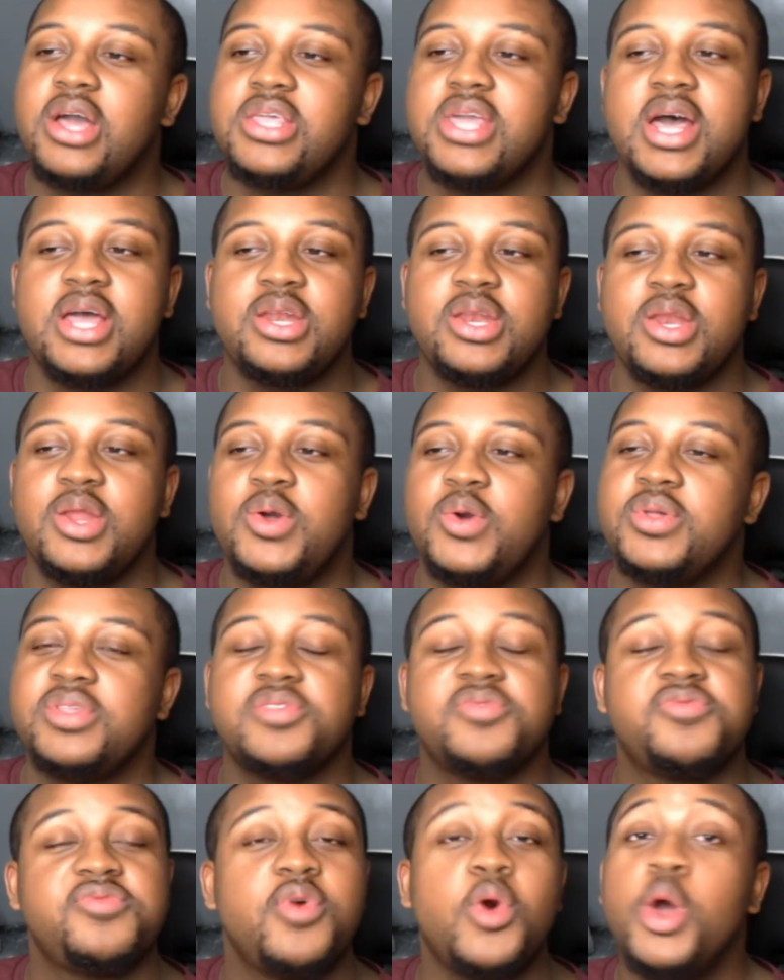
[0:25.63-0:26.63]
Y'all know
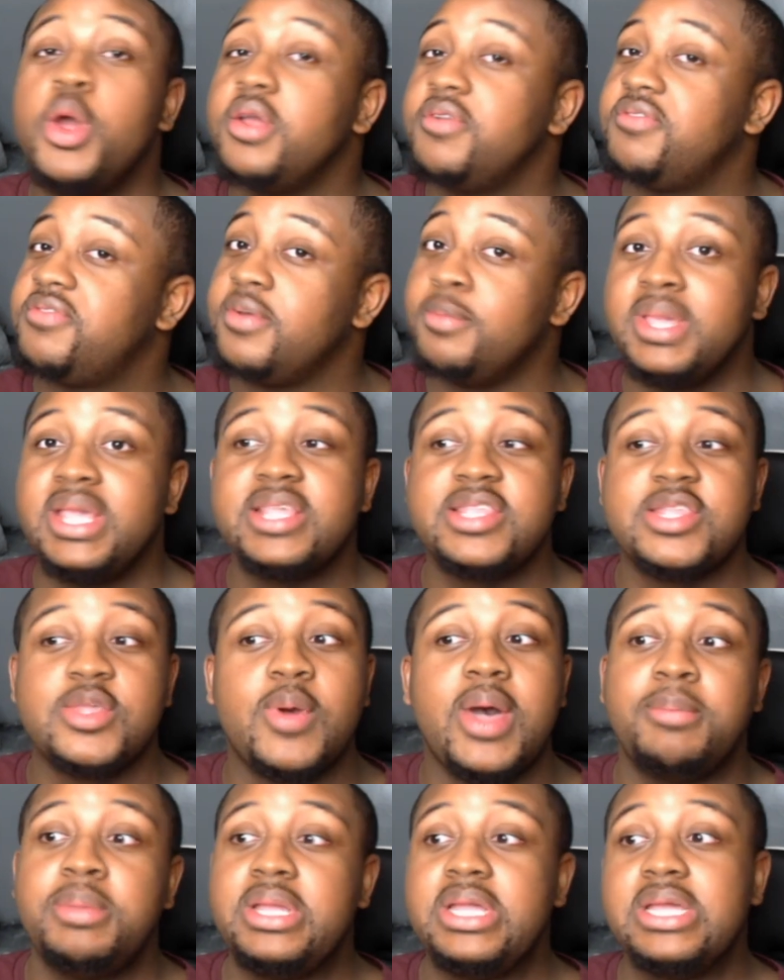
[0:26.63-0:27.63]
it's foreign for me, so
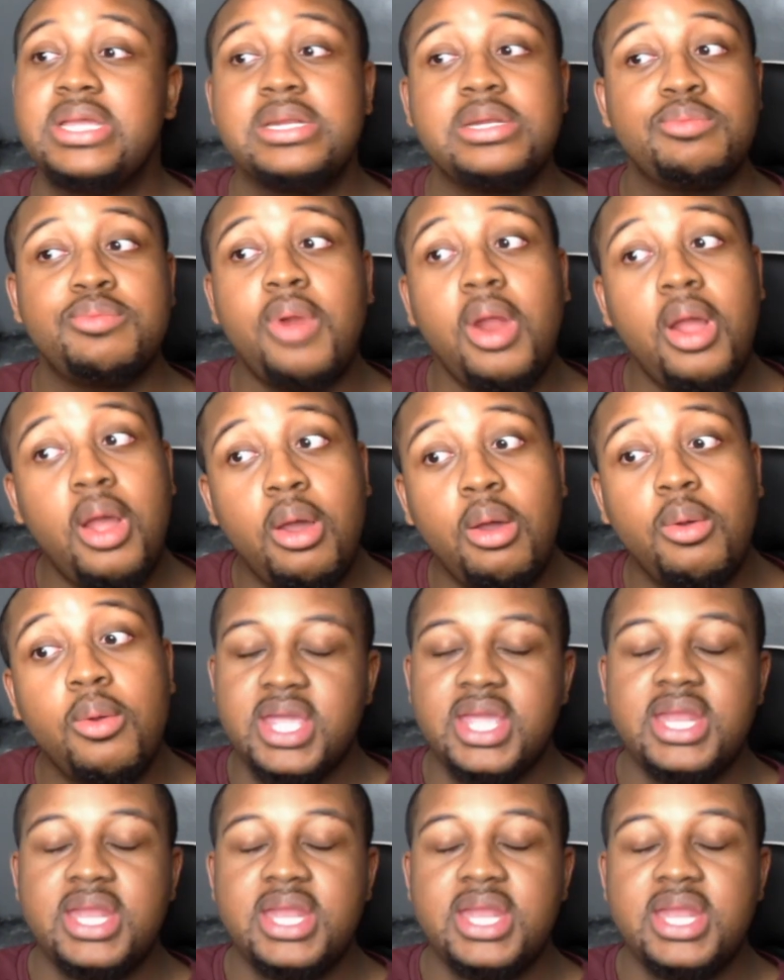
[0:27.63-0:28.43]
I be getting it wrong.